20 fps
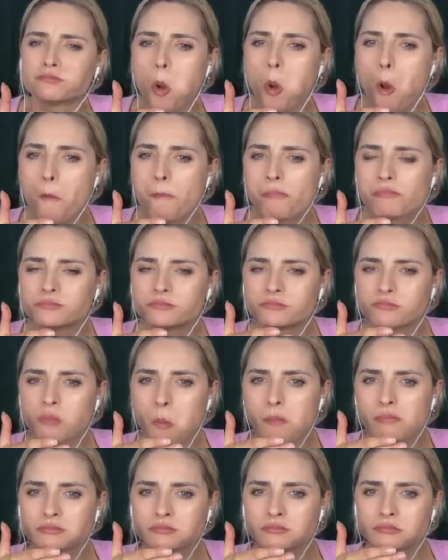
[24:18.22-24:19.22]
I don't know.
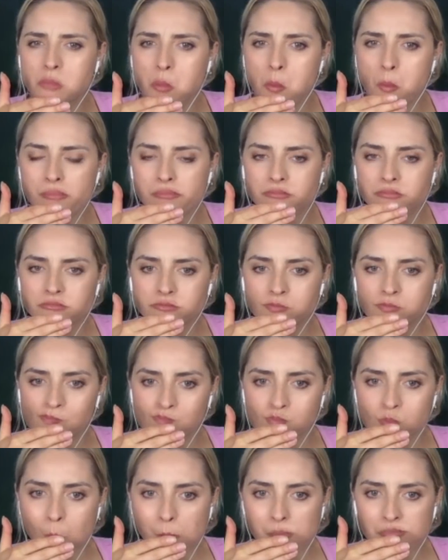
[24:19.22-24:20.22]
It's so stupid.
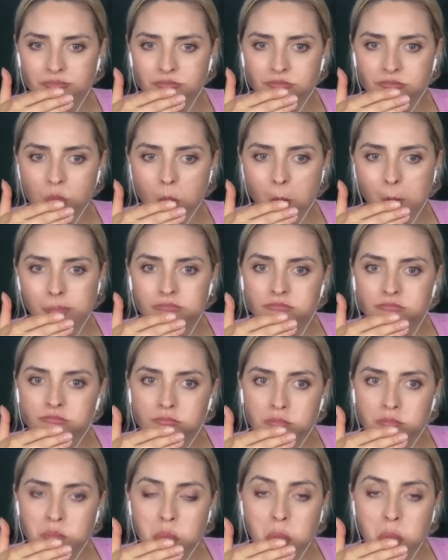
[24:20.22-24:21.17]
But Max